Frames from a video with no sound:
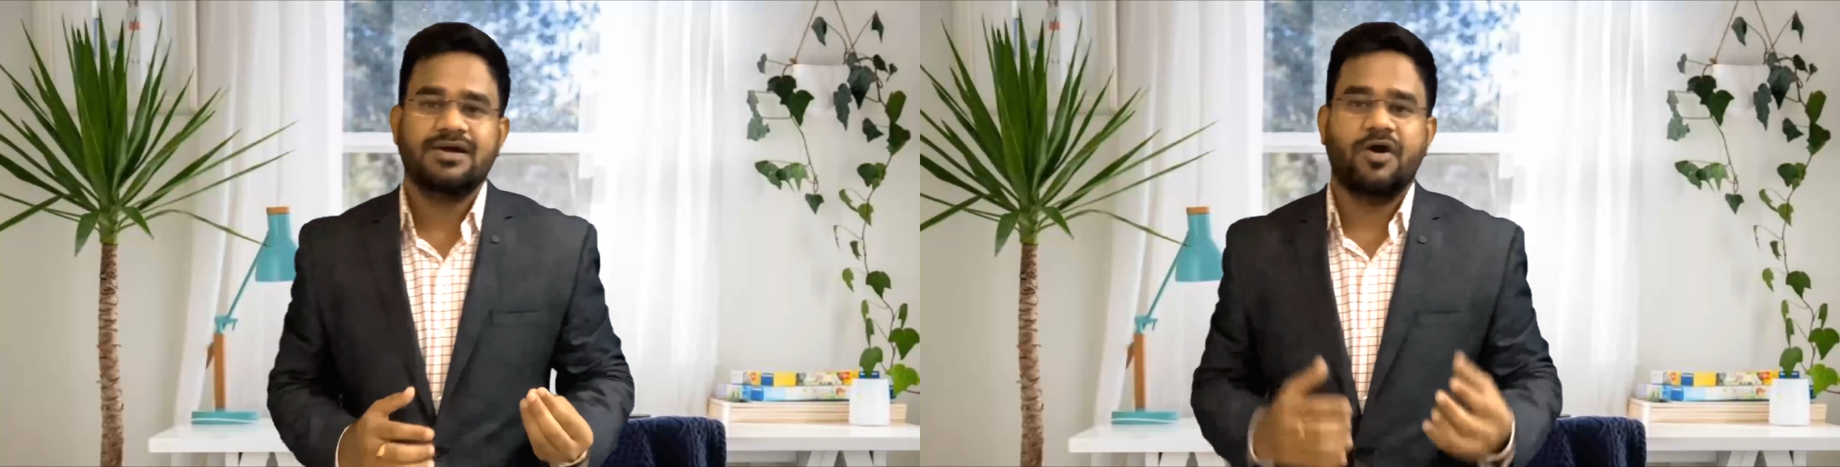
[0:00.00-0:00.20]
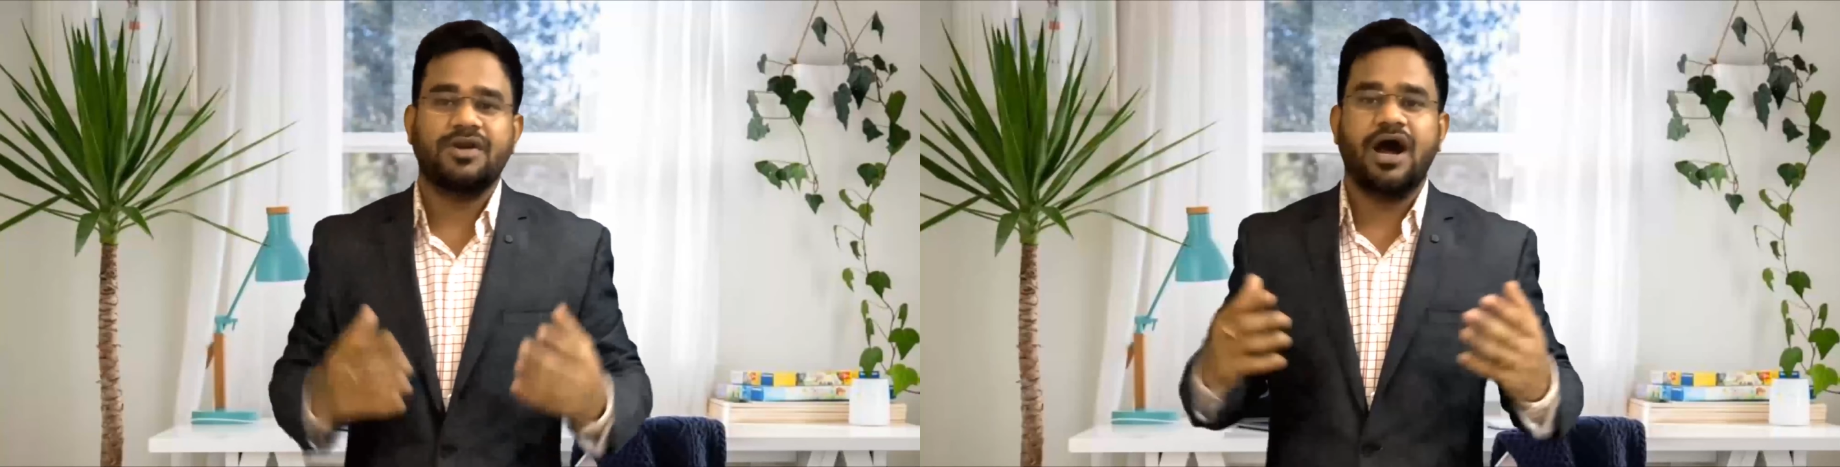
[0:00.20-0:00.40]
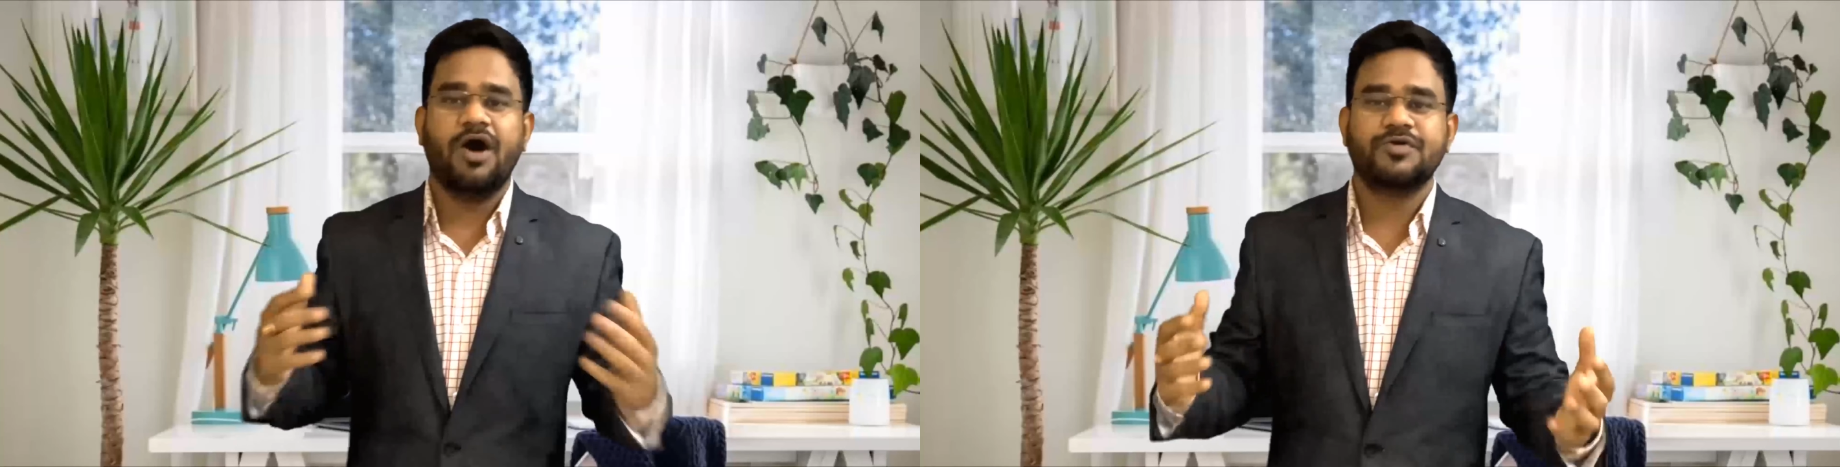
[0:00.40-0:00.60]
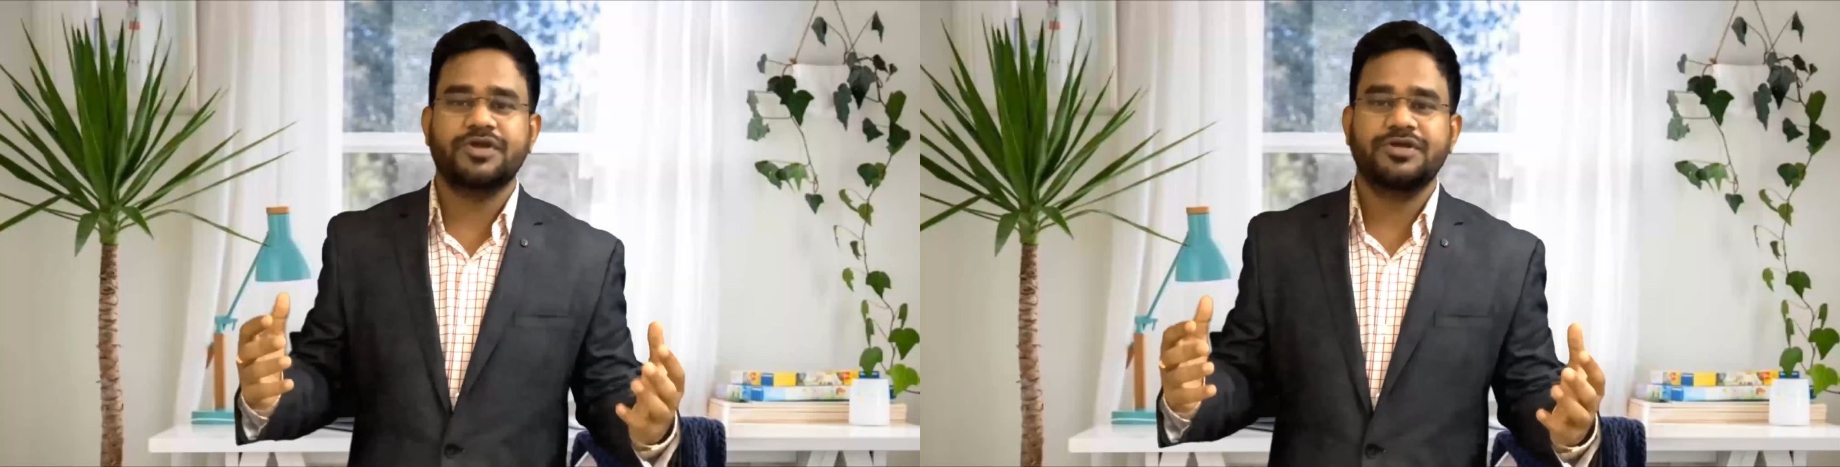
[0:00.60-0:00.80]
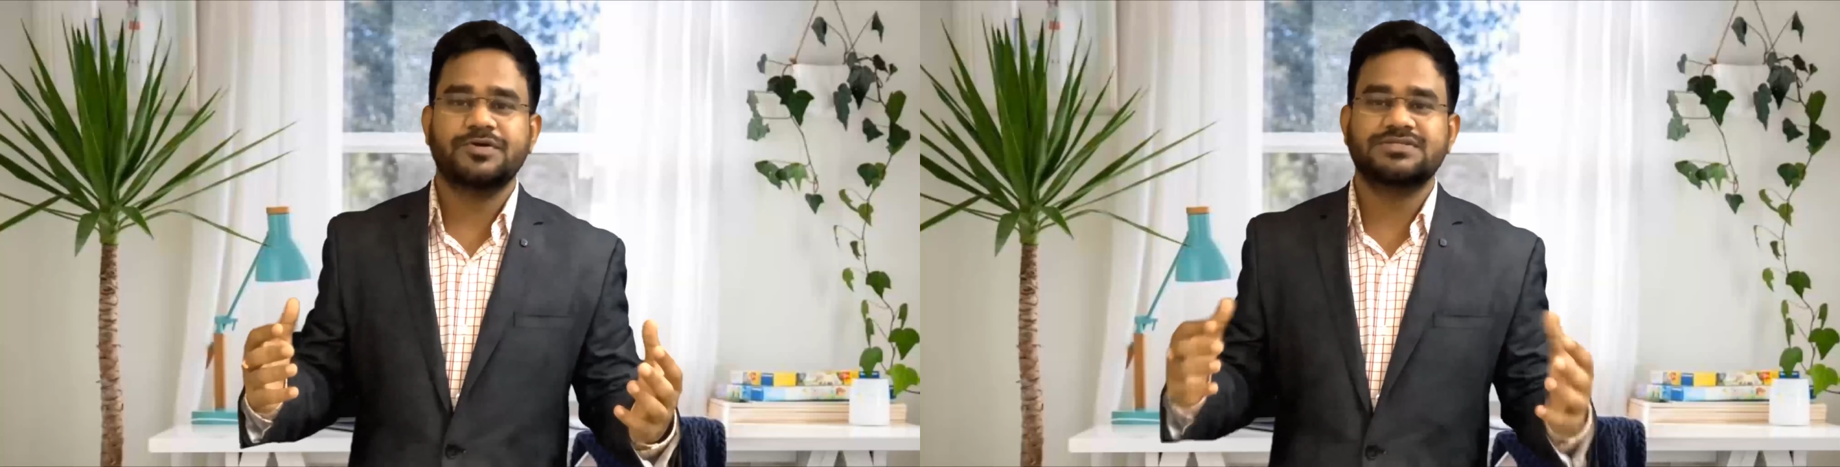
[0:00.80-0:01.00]
on how to
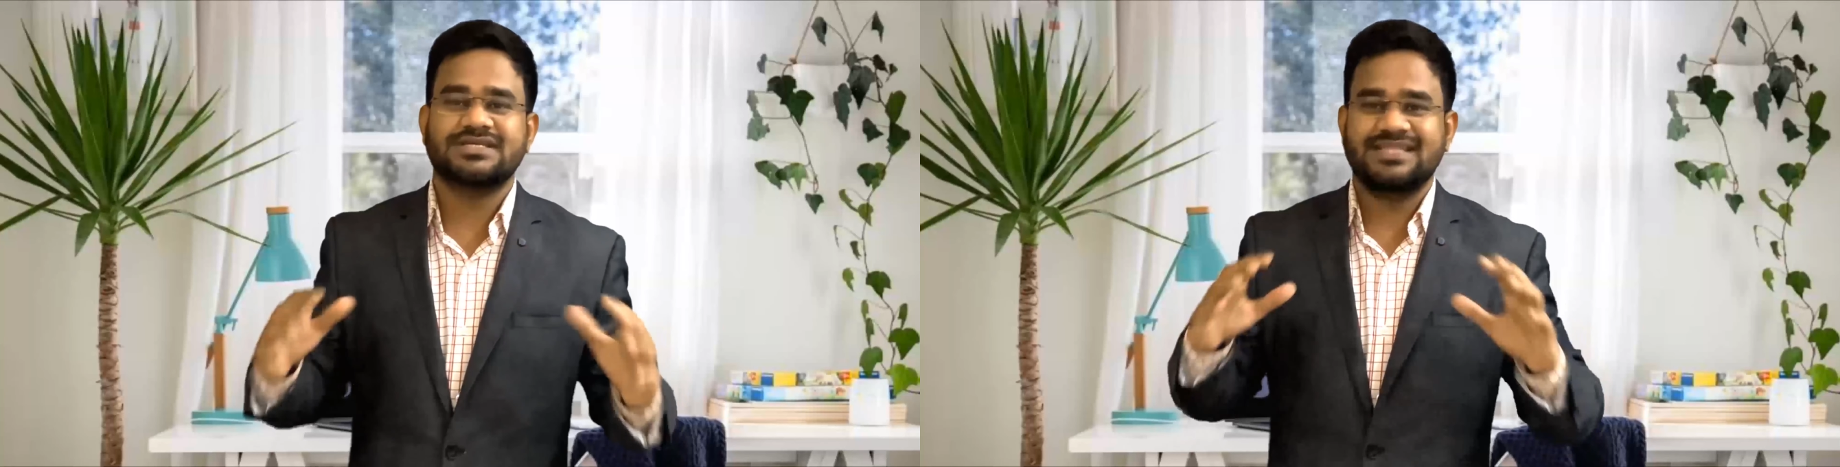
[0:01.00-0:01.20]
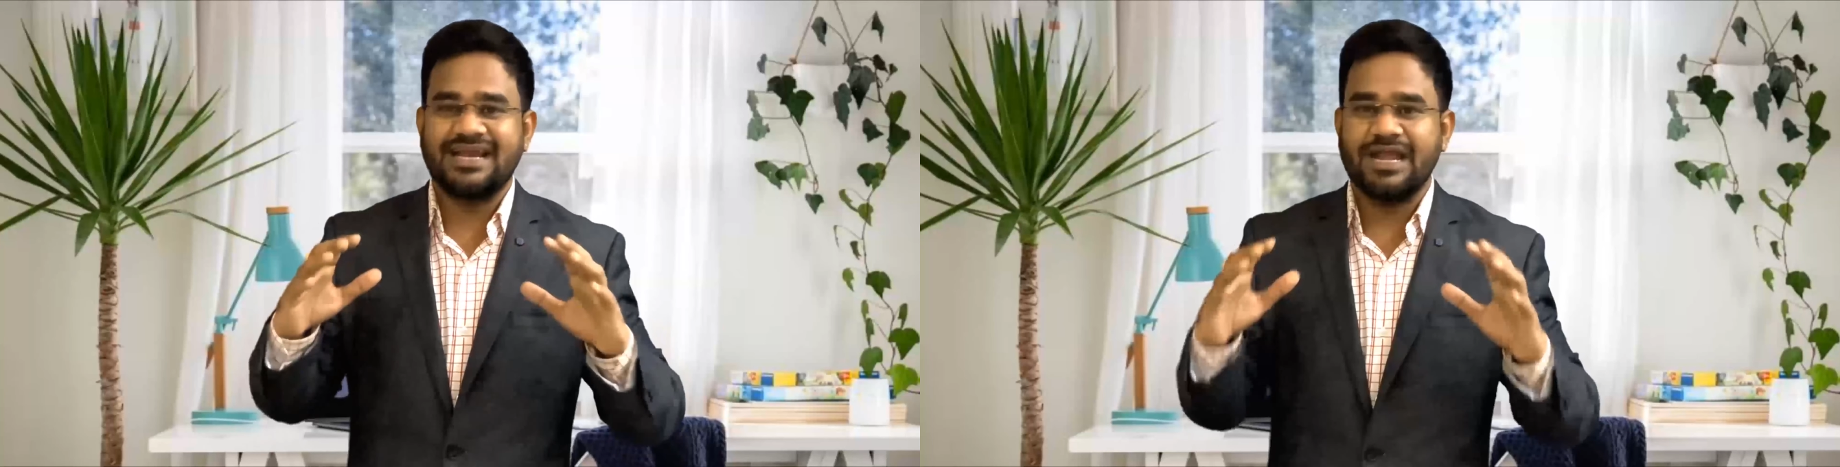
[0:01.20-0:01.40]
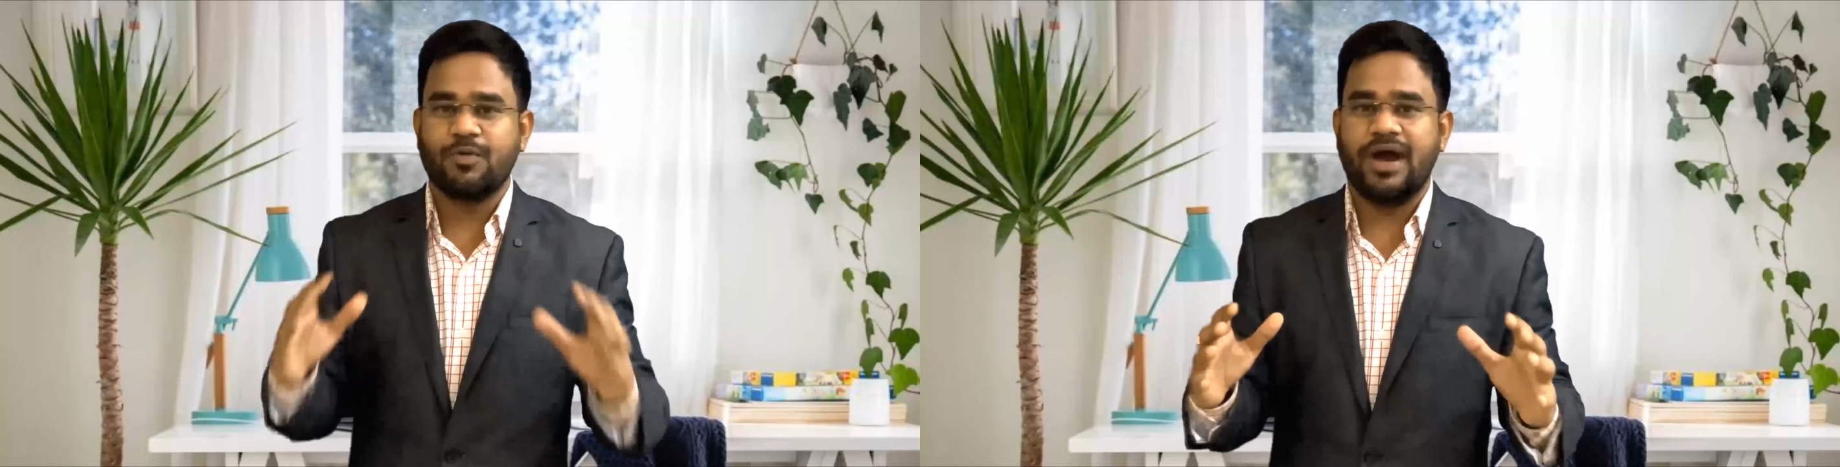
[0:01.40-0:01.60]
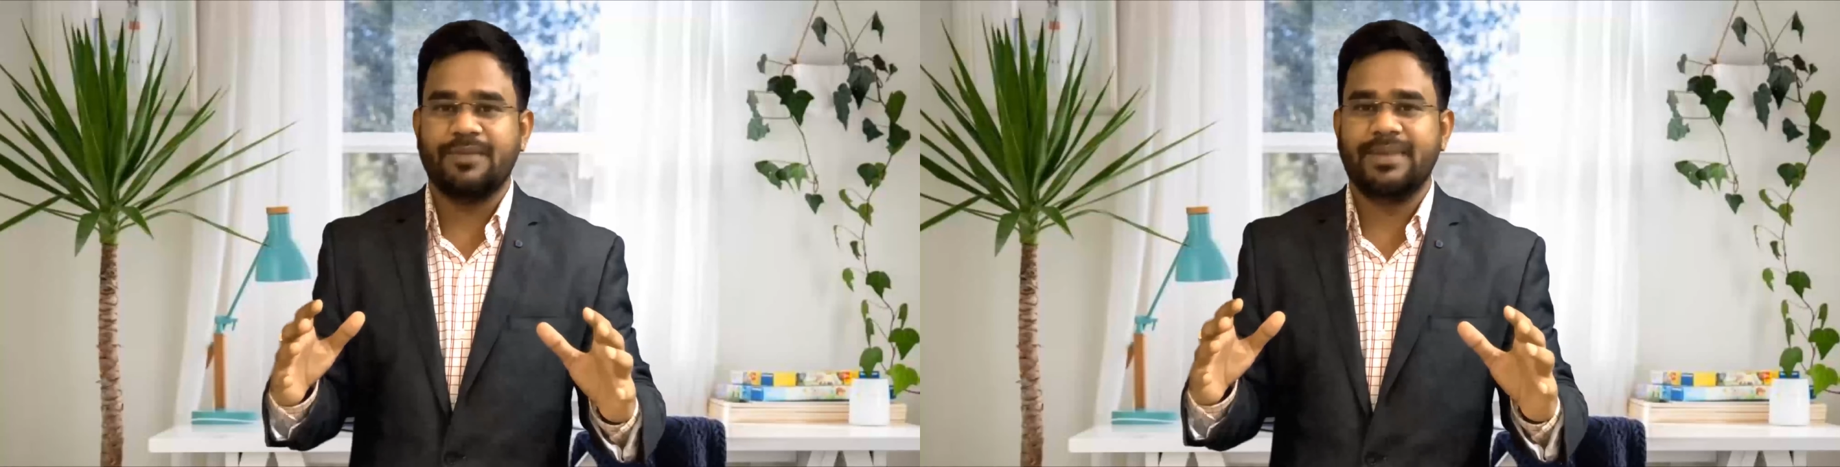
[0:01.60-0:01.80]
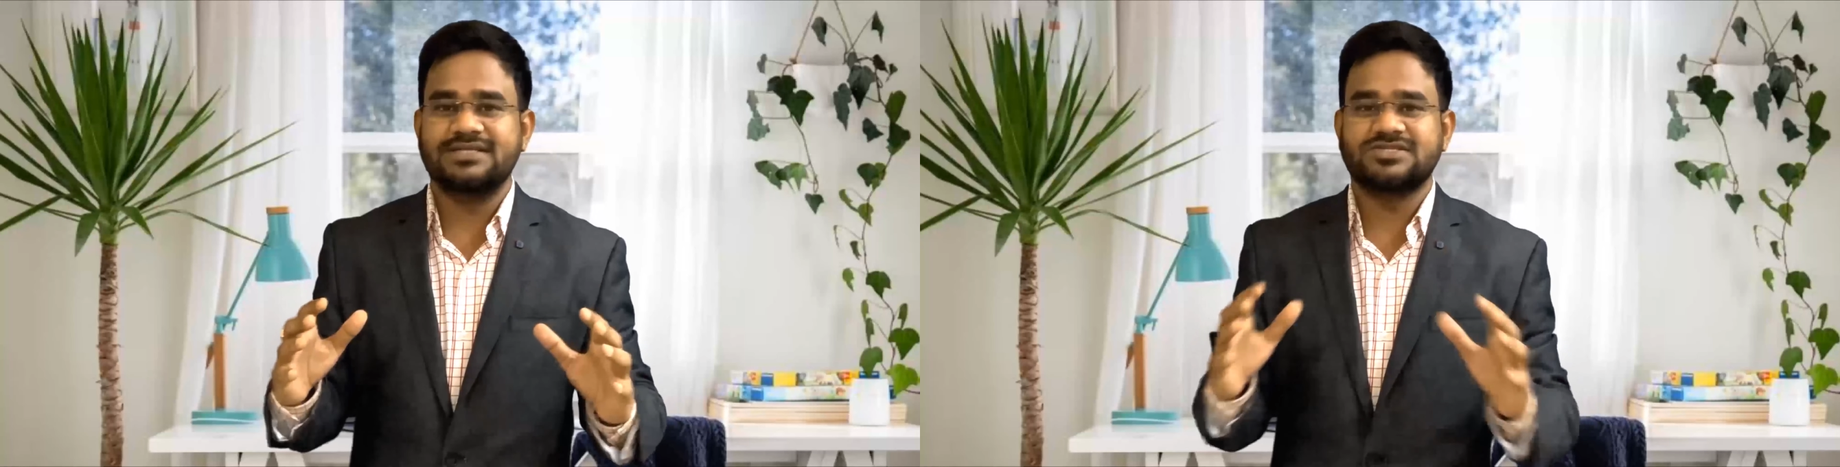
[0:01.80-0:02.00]
use the
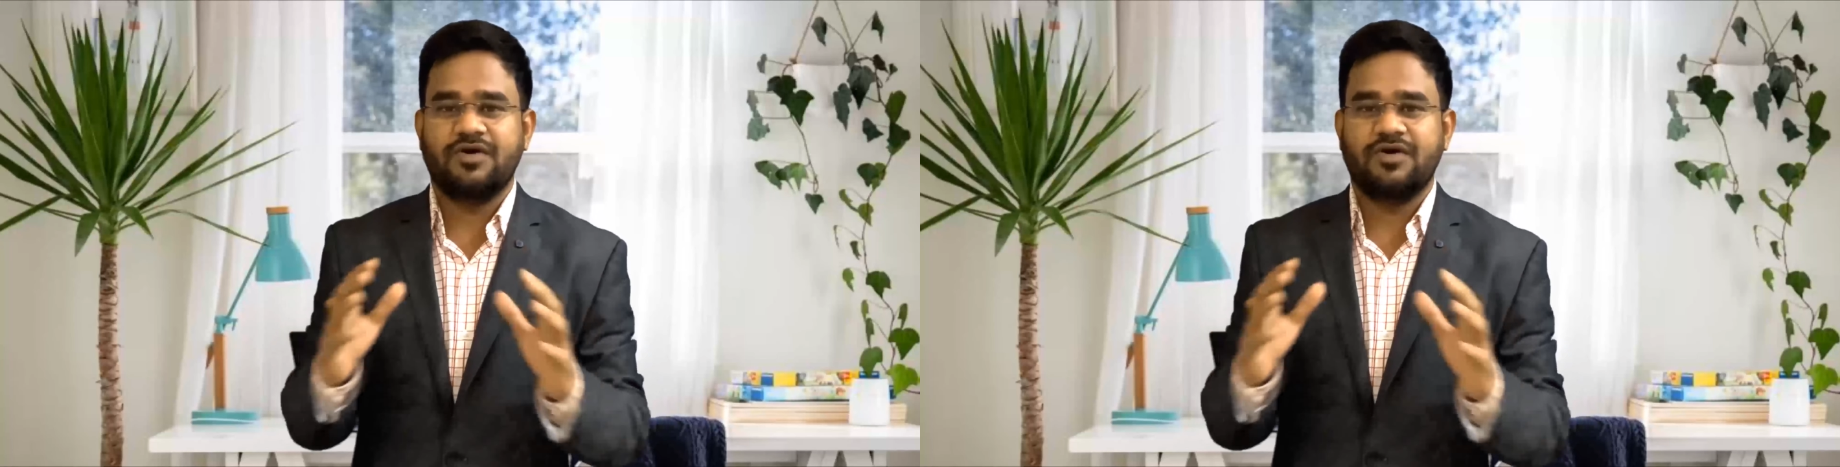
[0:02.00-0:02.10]
requirements